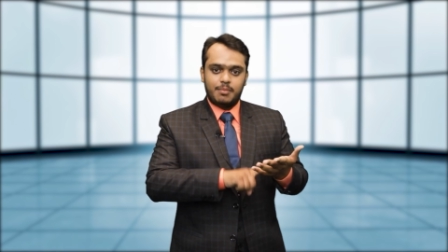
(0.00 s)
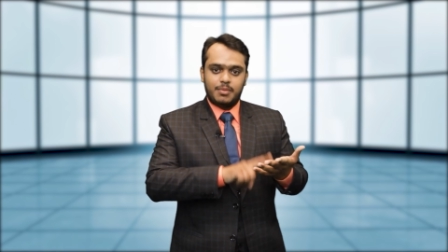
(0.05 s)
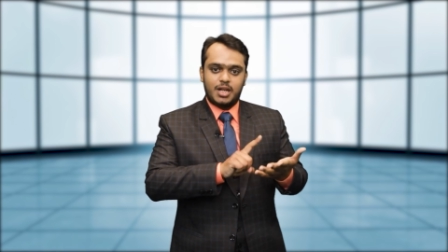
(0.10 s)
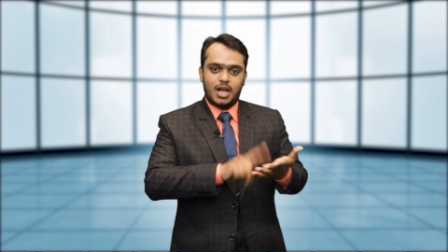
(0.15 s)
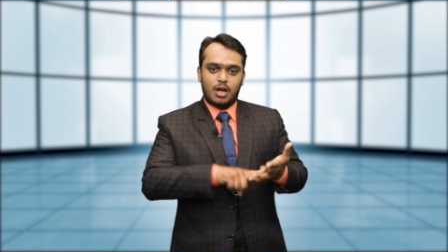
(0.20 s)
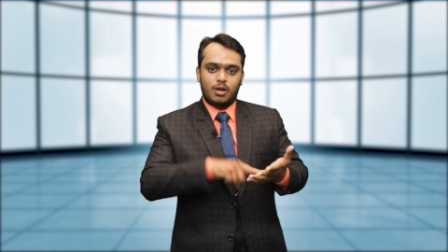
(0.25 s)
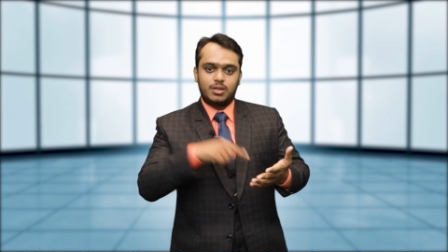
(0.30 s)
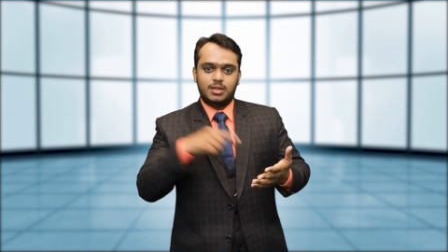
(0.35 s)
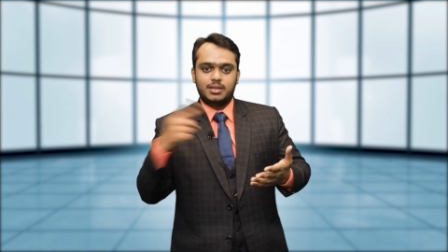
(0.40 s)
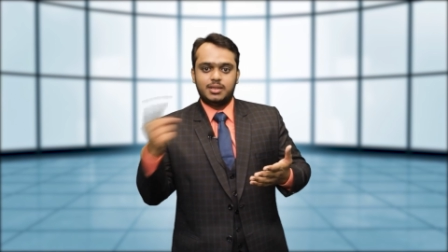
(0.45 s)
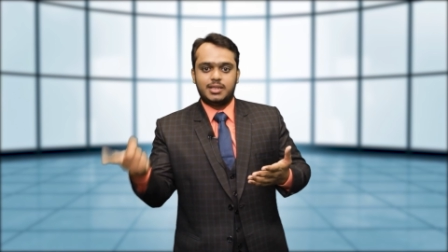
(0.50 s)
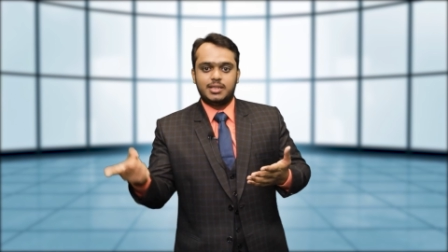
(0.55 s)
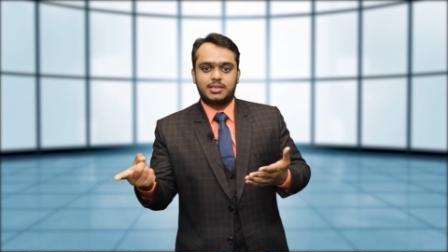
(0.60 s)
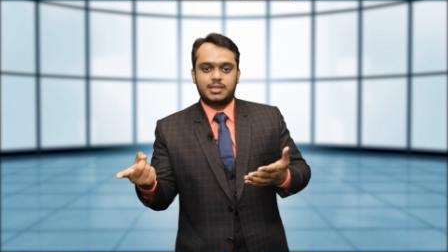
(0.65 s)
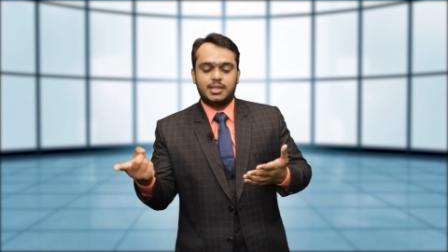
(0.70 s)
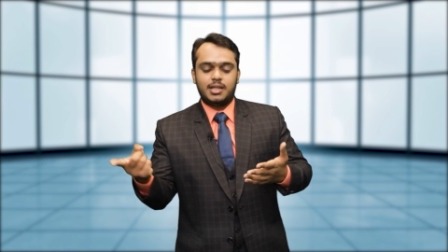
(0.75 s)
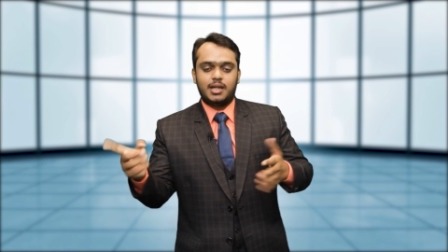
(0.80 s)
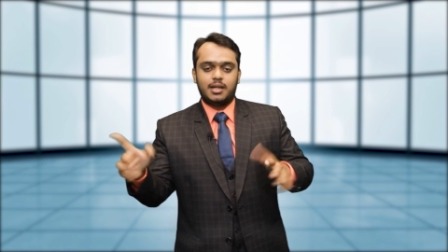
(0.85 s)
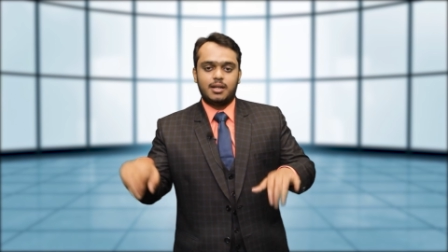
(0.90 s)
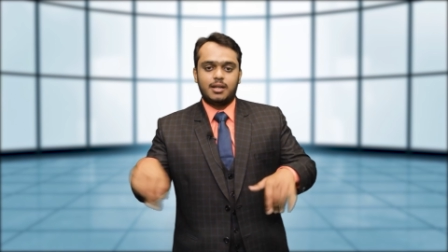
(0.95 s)
now
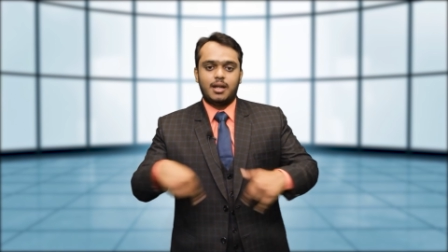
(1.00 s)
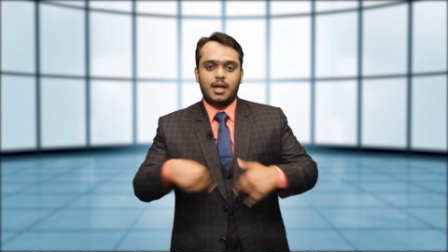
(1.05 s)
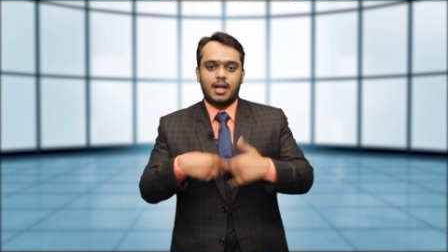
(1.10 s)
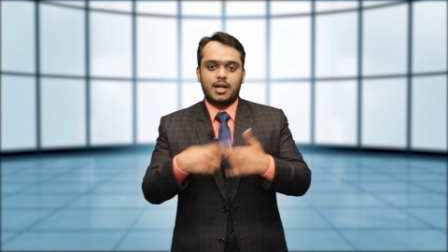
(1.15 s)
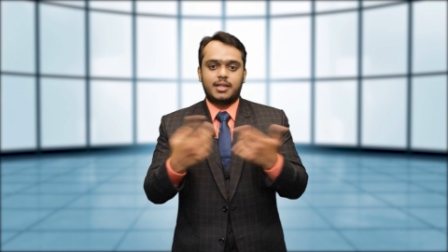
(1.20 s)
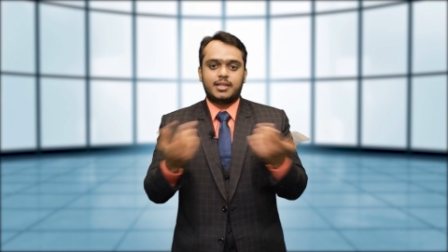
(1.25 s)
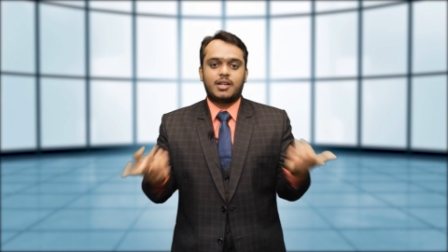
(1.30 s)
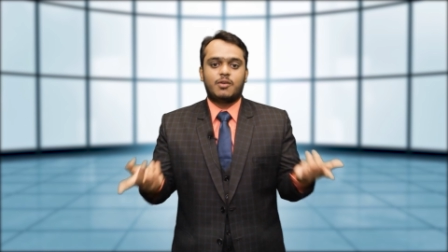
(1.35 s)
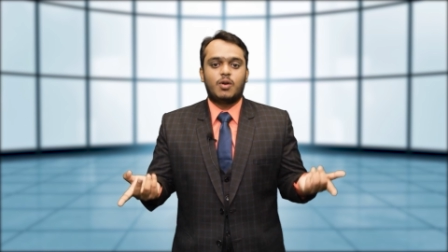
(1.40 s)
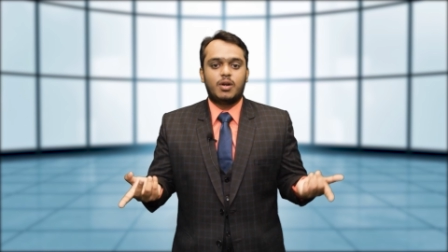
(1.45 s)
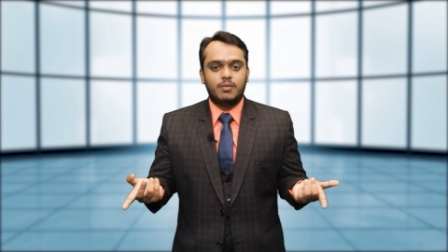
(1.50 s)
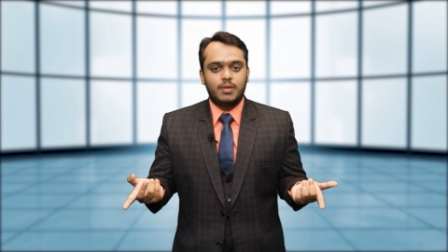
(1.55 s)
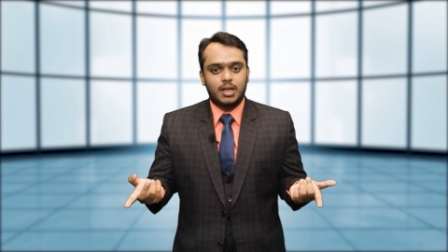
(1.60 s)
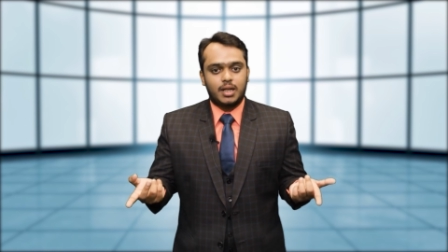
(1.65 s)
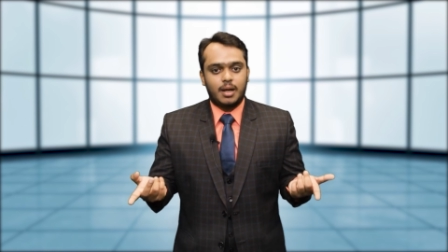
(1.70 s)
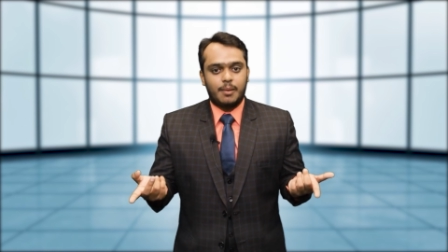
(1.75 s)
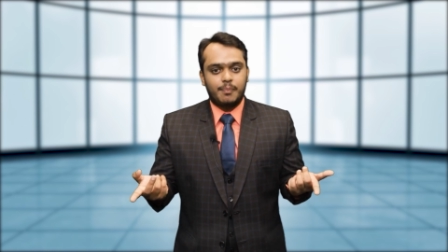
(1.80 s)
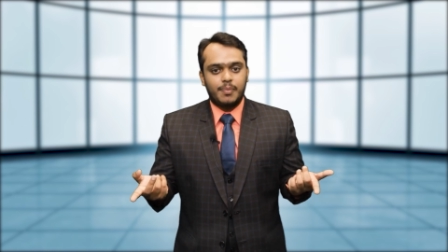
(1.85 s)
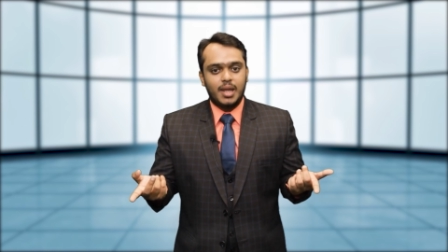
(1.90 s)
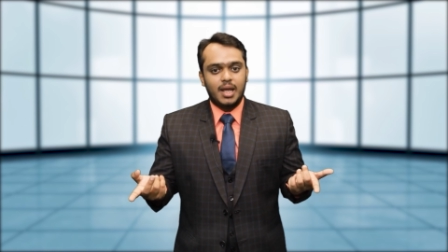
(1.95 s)
this year, another one will
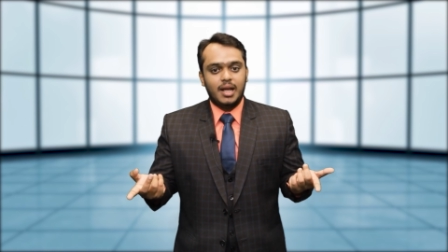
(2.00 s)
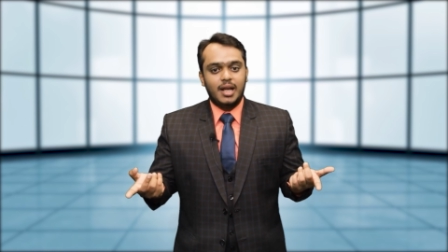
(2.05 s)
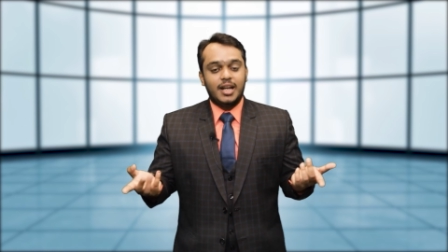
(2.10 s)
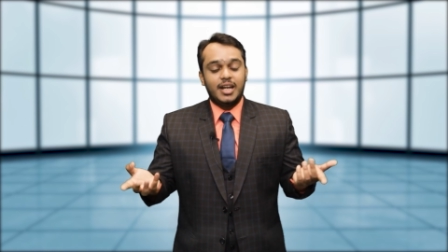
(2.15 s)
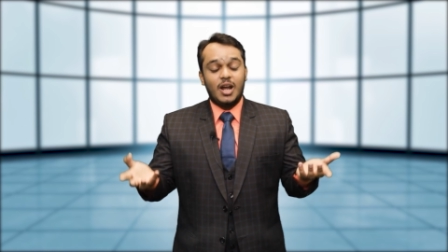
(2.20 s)
come.